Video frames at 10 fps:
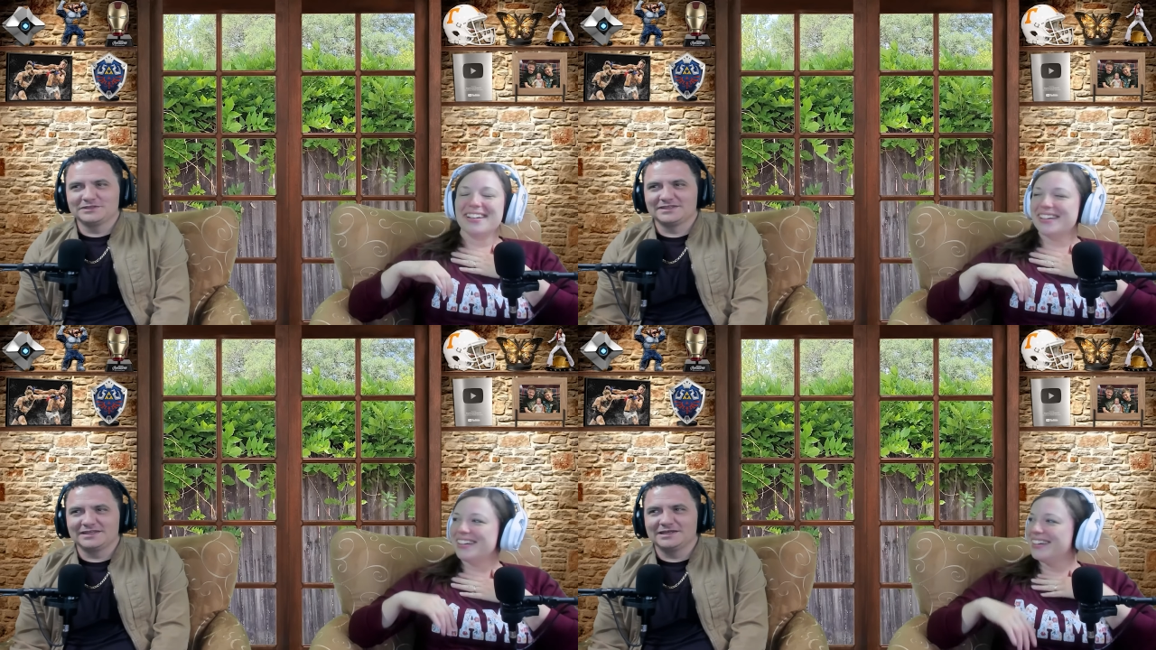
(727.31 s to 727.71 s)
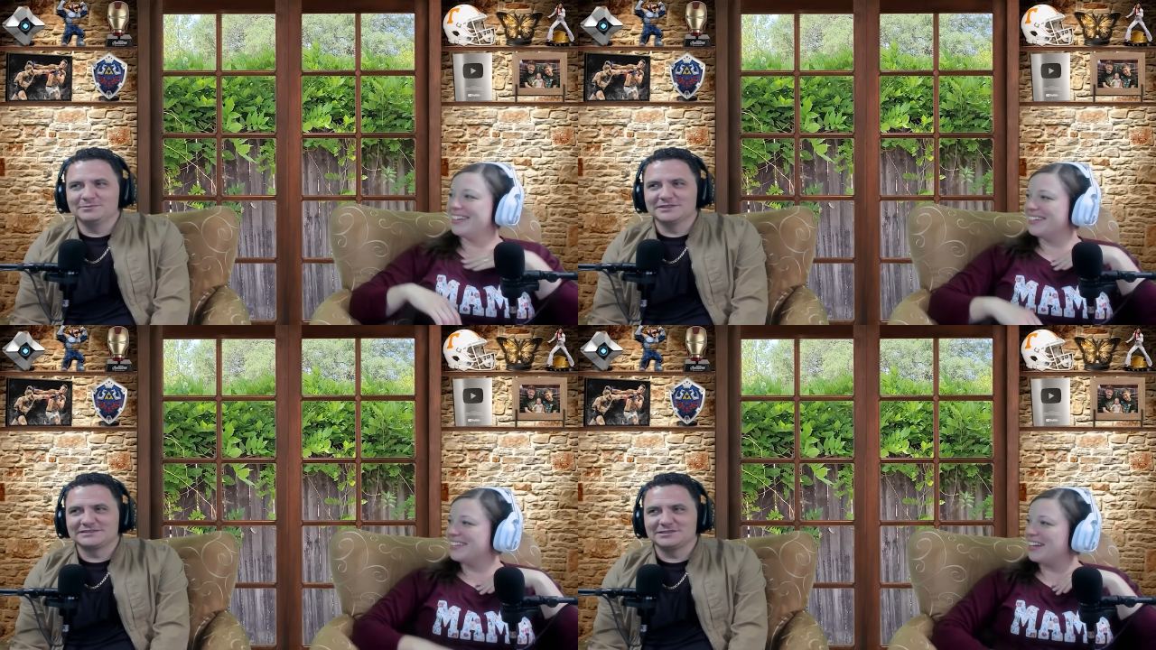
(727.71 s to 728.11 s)
Speaker 1: oh the
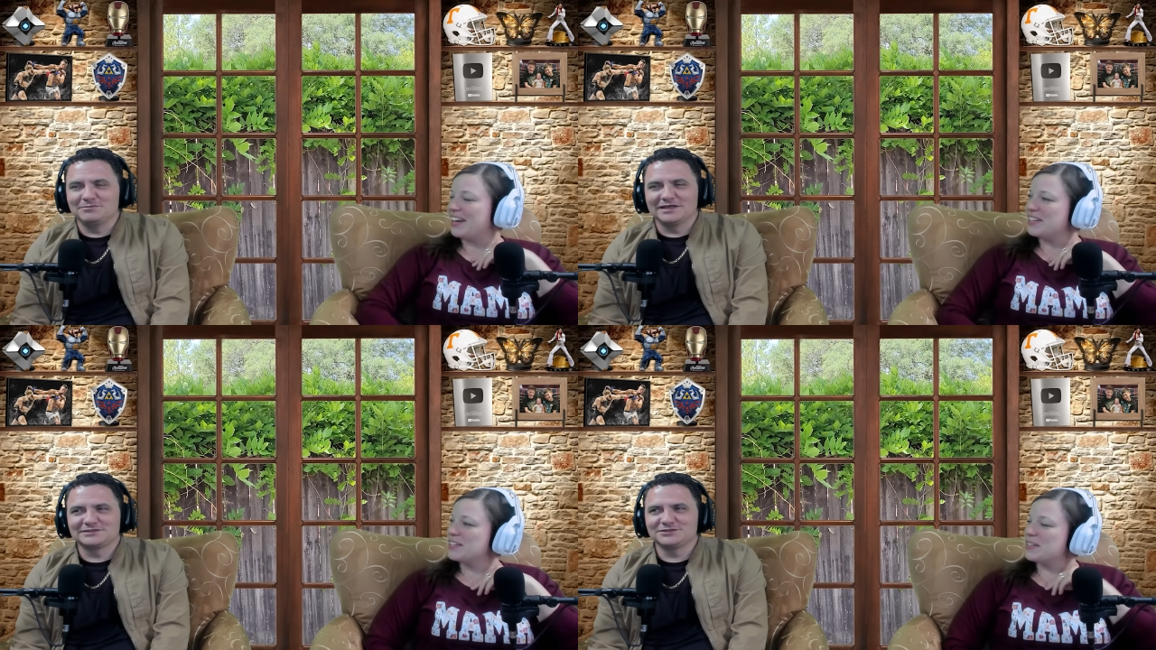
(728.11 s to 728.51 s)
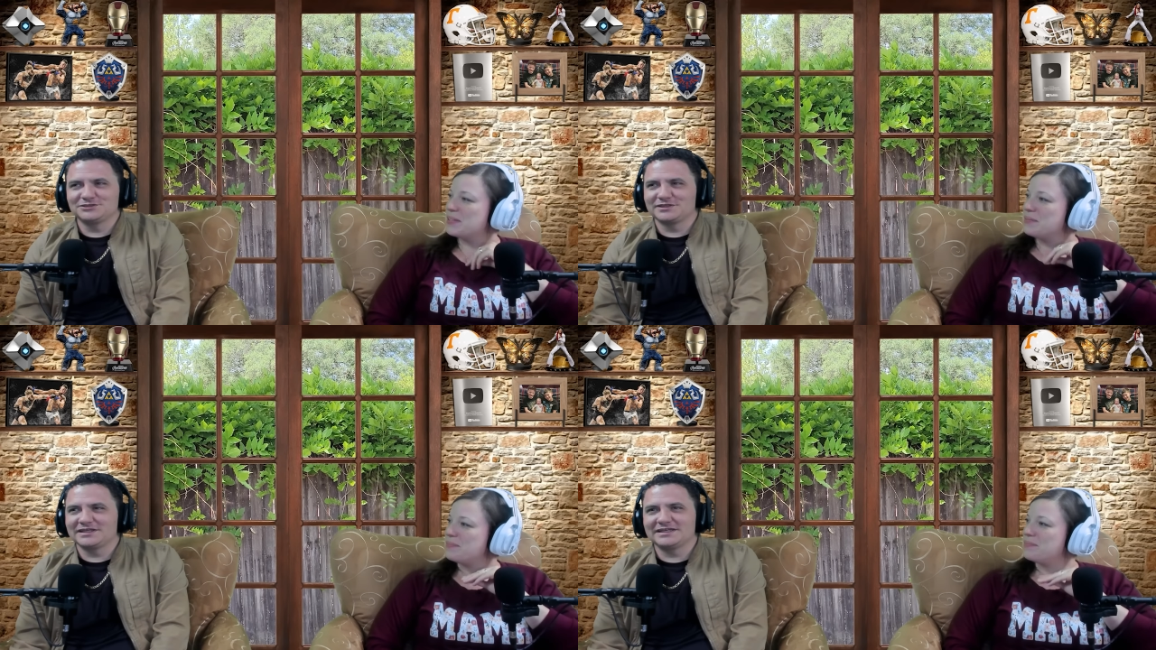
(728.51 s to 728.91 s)
innocent Messenger
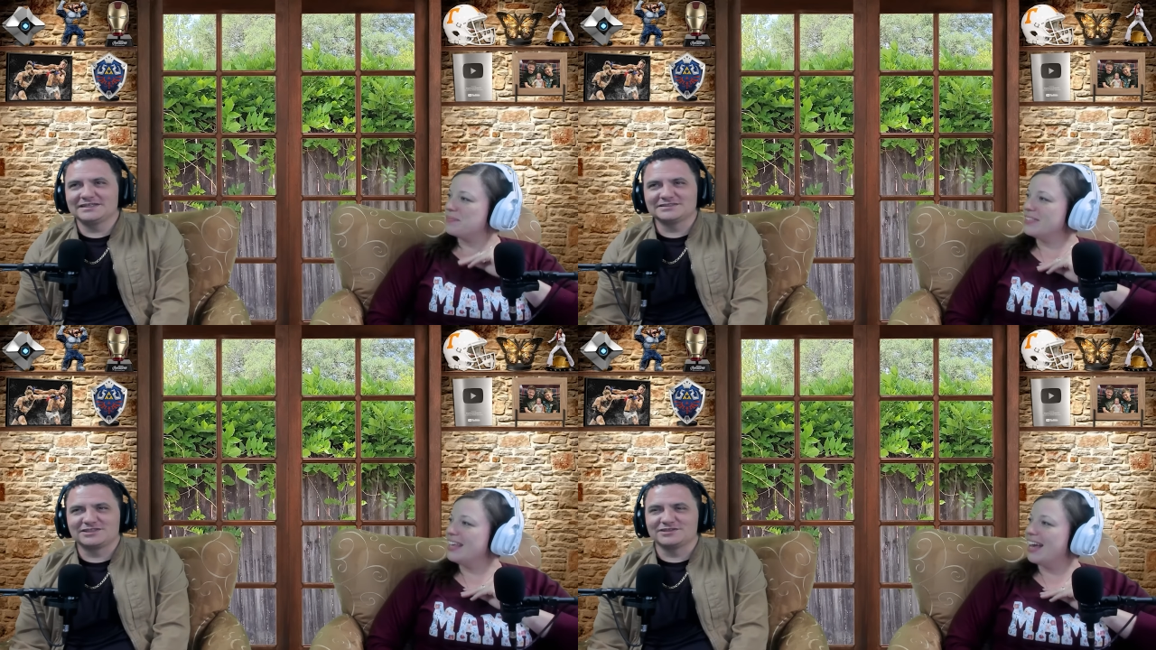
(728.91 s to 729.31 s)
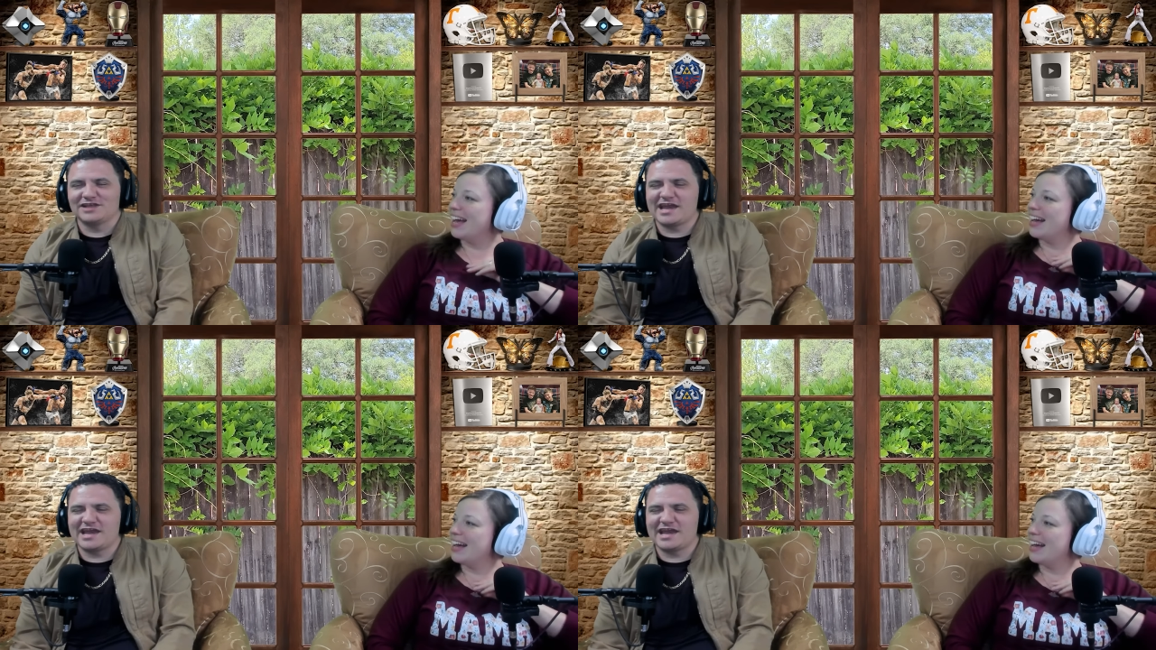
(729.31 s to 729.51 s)
days, yeah.